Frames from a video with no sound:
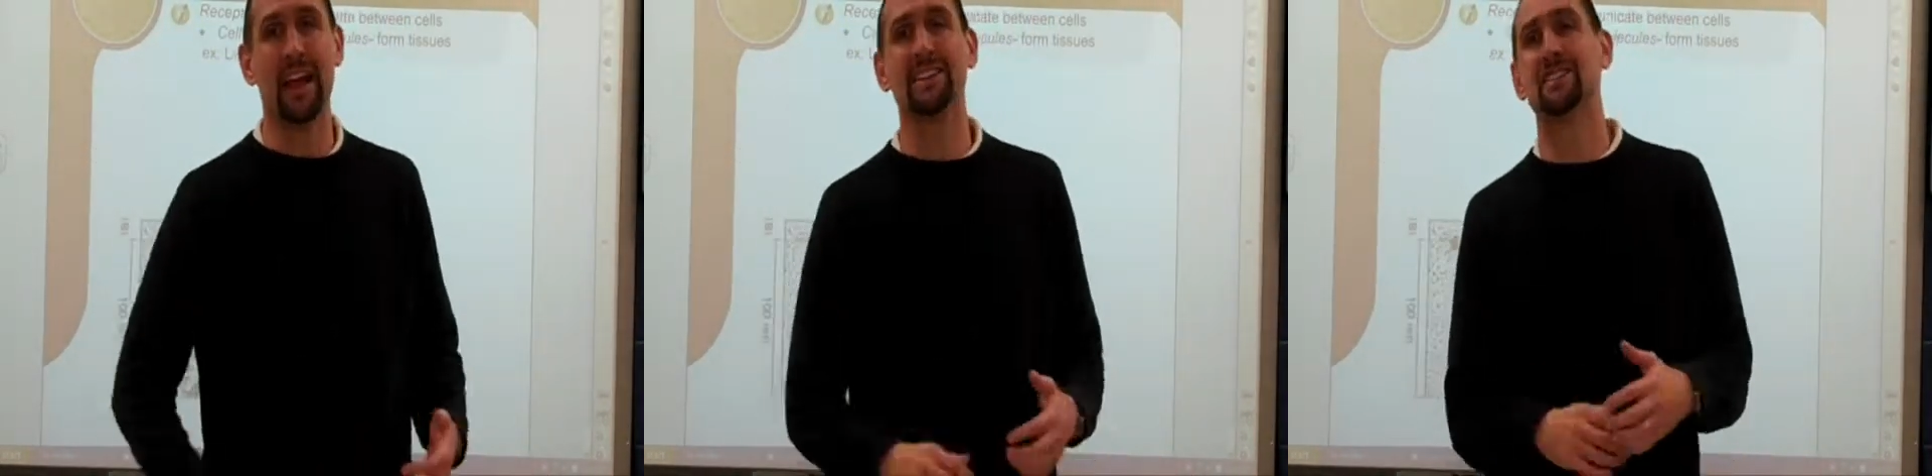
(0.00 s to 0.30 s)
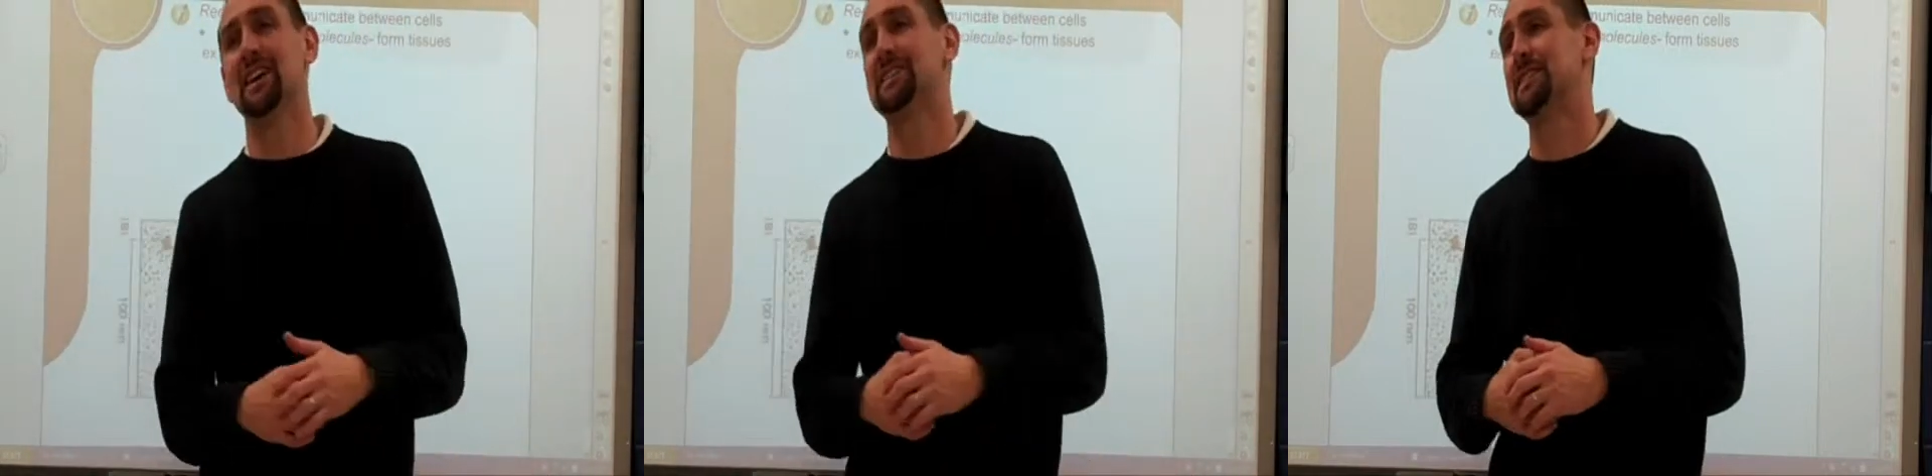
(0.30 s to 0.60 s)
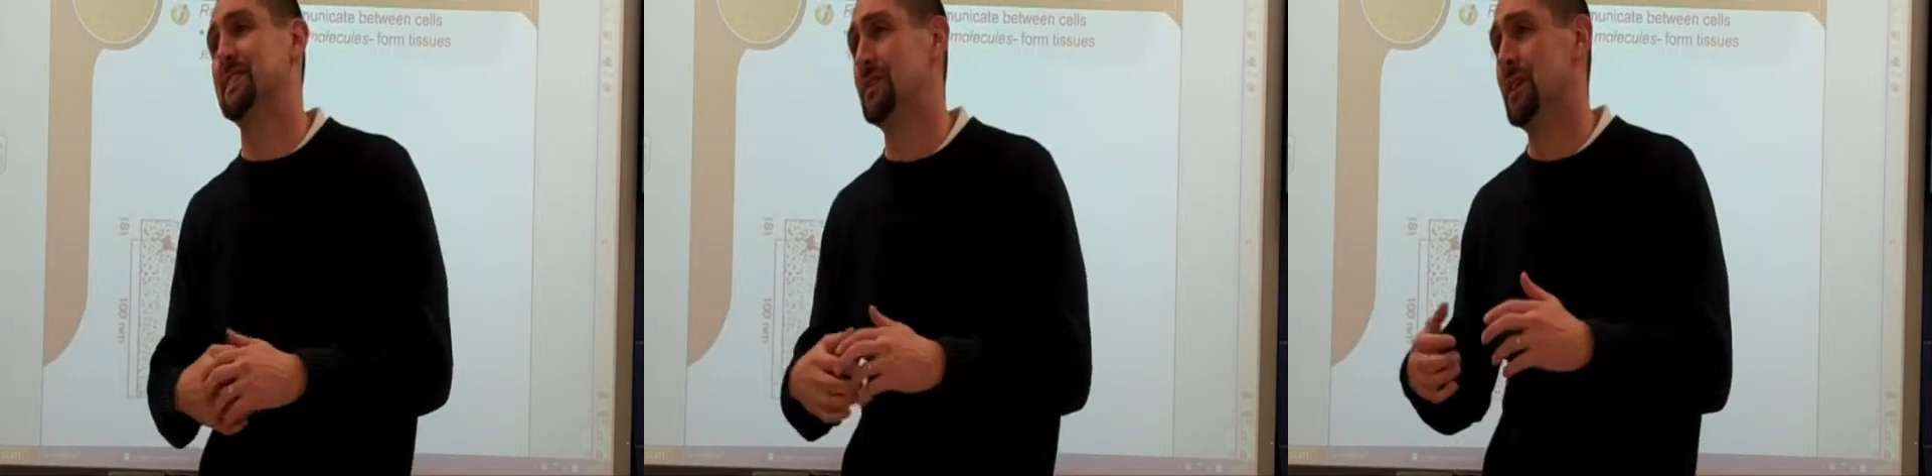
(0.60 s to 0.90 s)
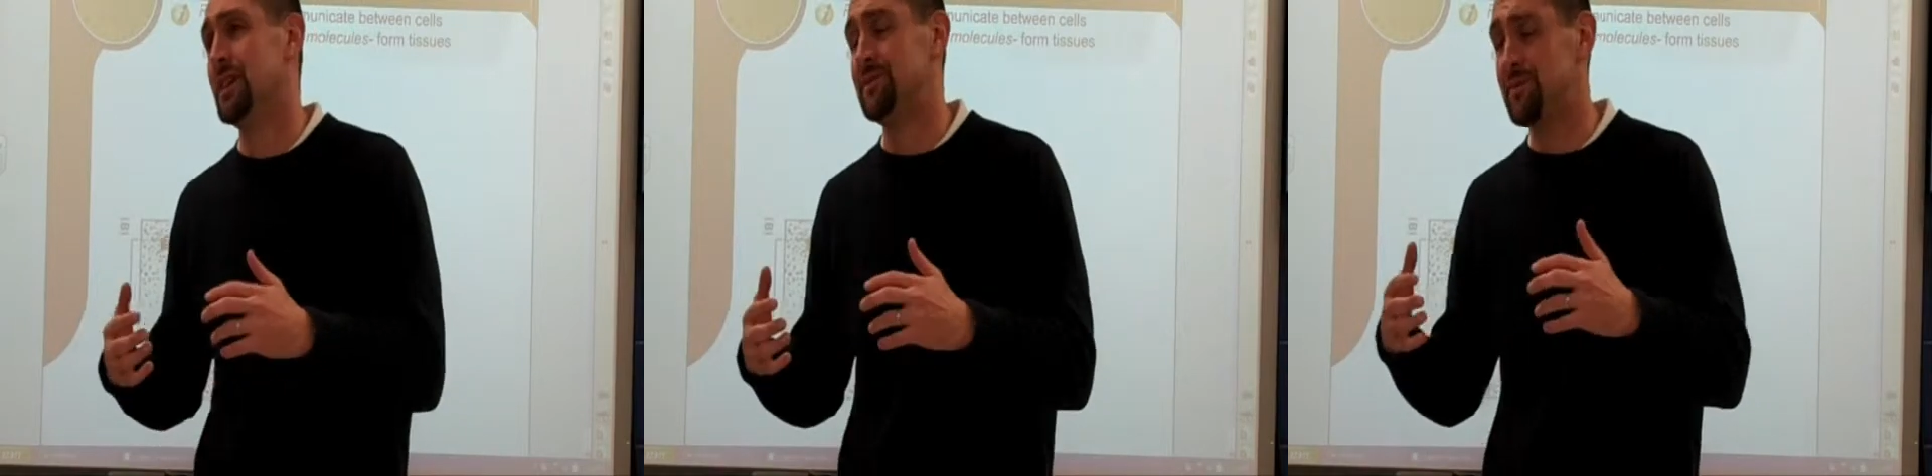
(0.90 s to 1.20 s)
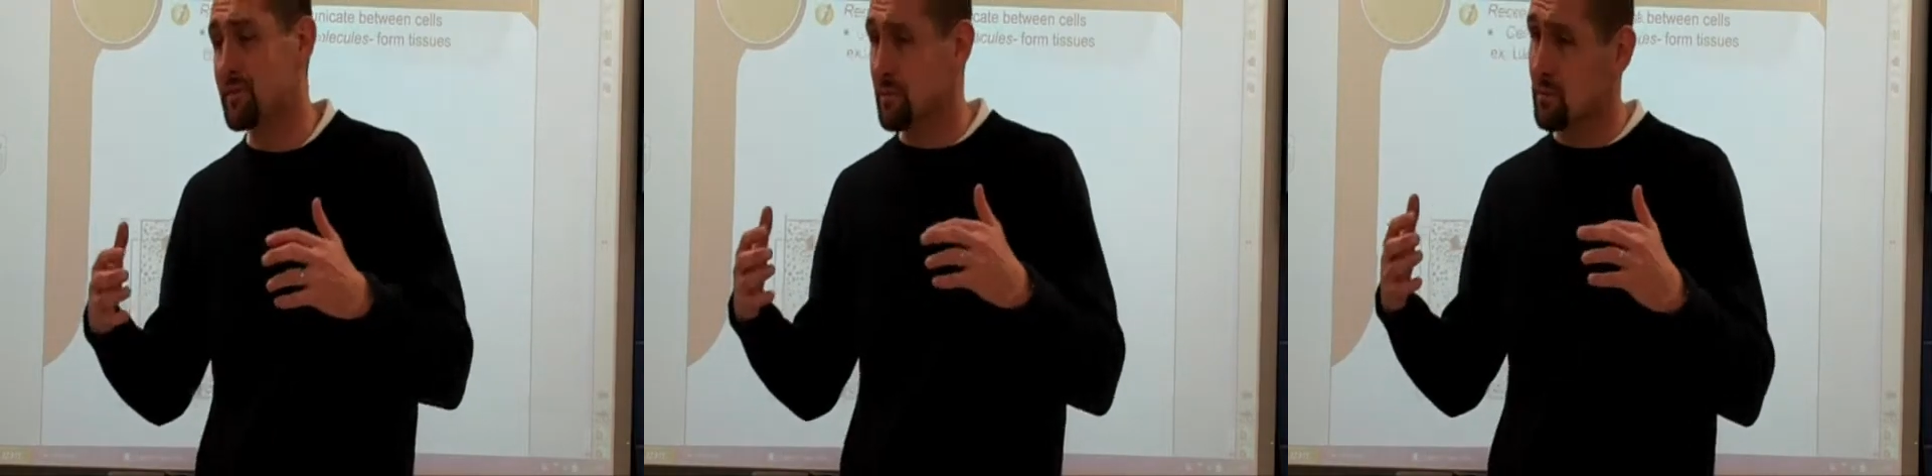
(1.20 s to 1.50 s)
And just as you
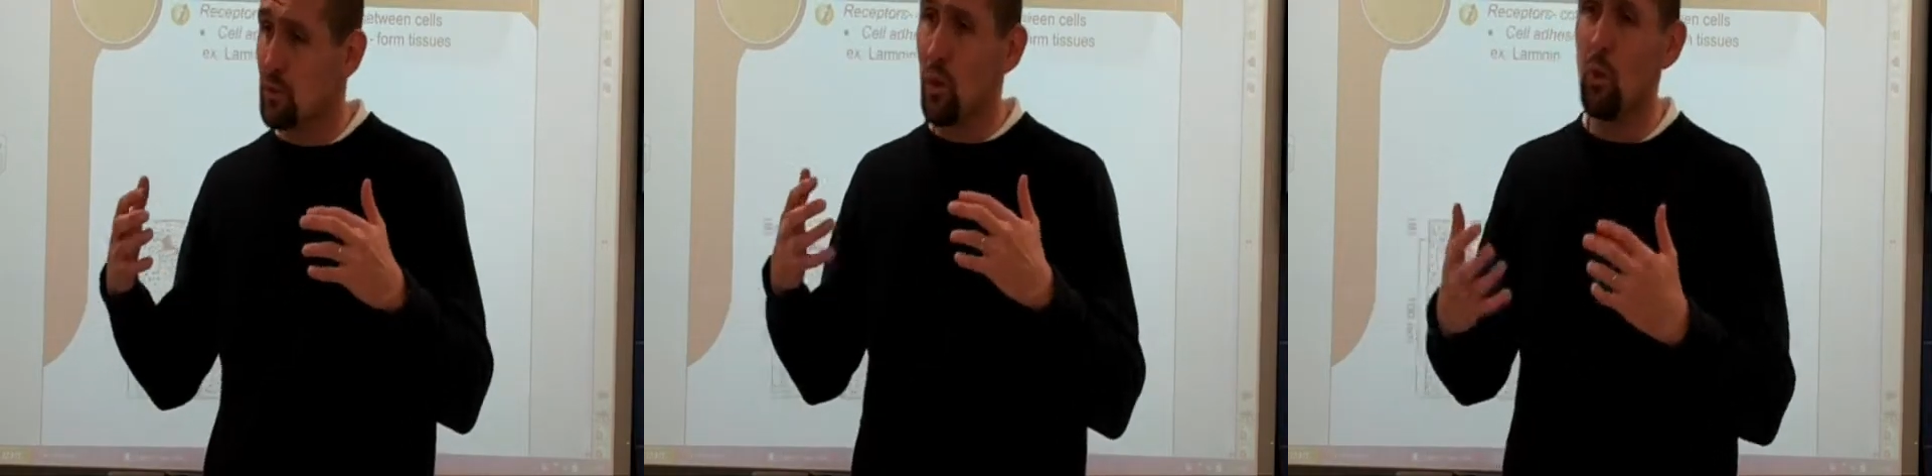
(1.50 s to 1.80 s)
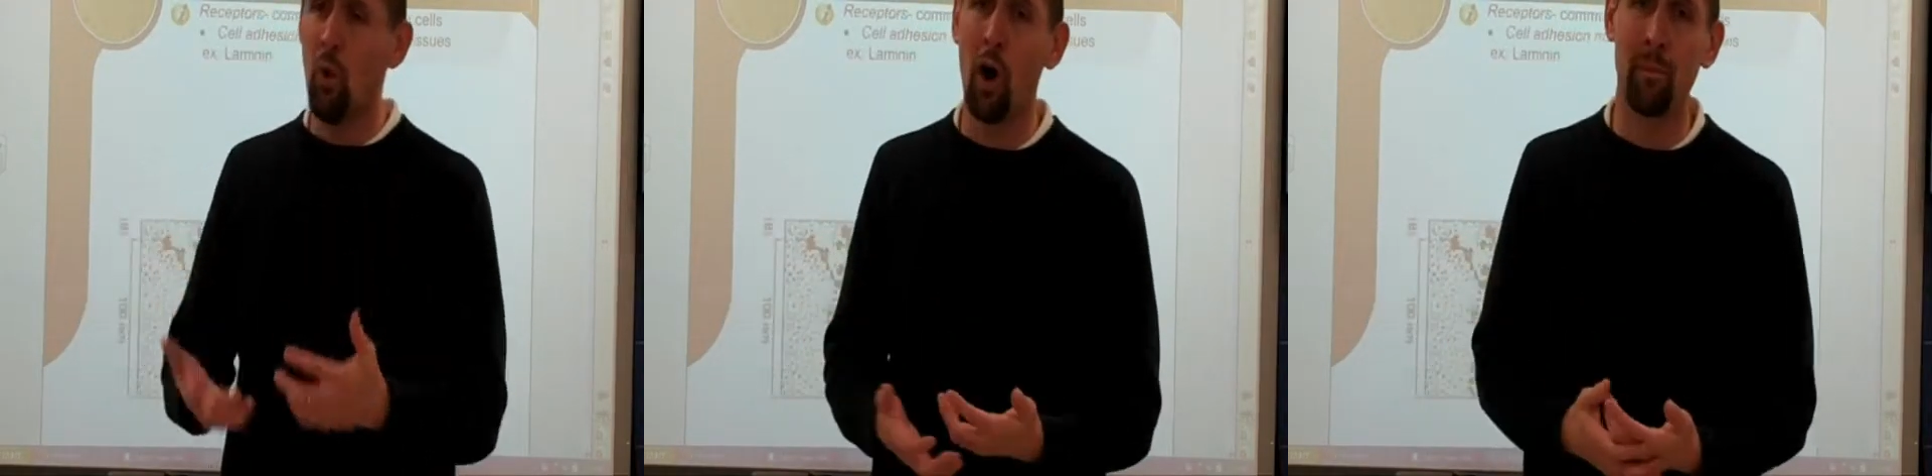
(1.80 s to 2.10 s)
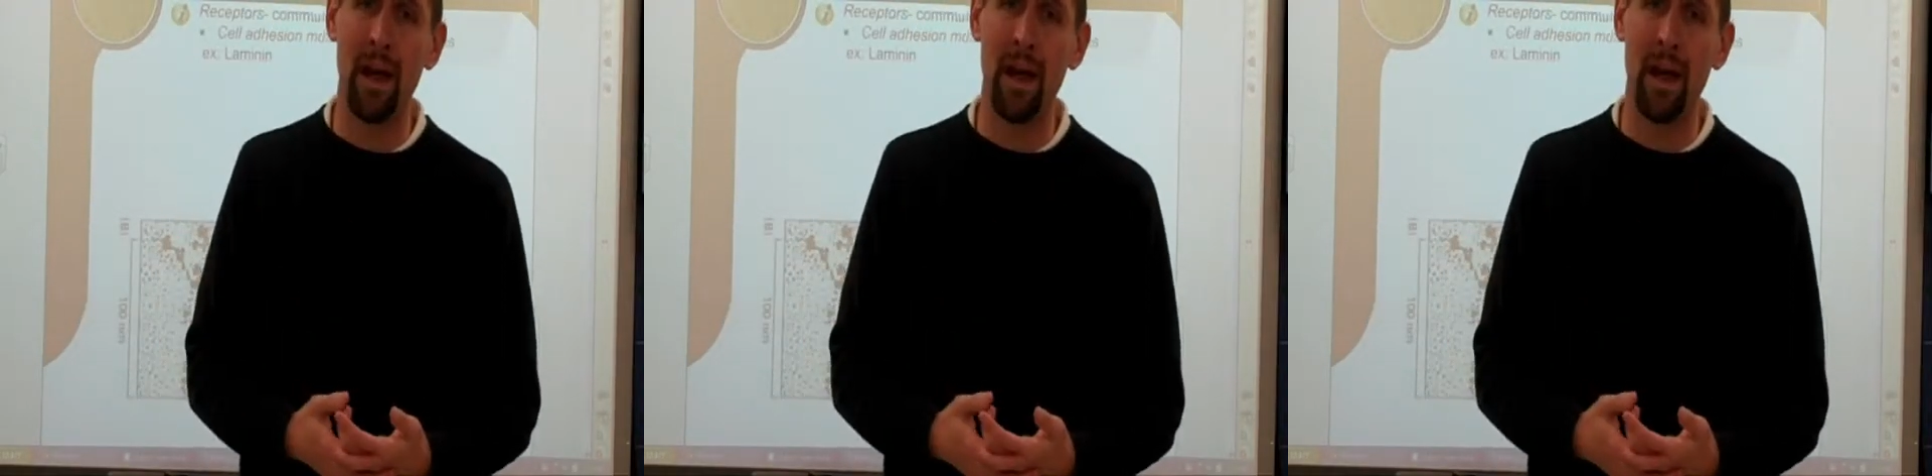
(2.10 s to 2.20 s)
walk